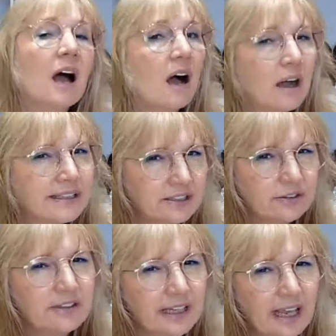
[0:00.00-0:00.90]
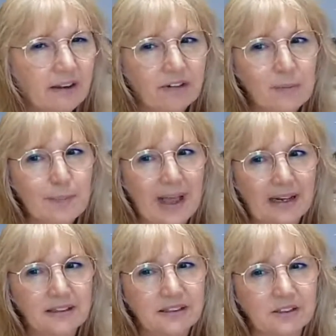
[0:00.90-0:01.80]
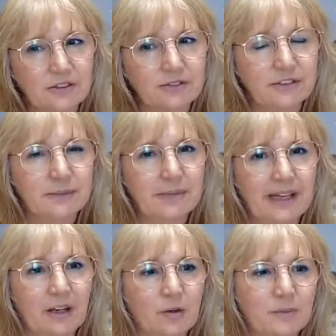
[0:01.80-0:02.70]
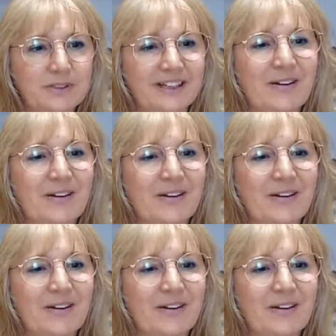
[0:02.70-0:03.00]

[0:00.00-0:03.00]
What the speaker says: I do think having a balance of them helps.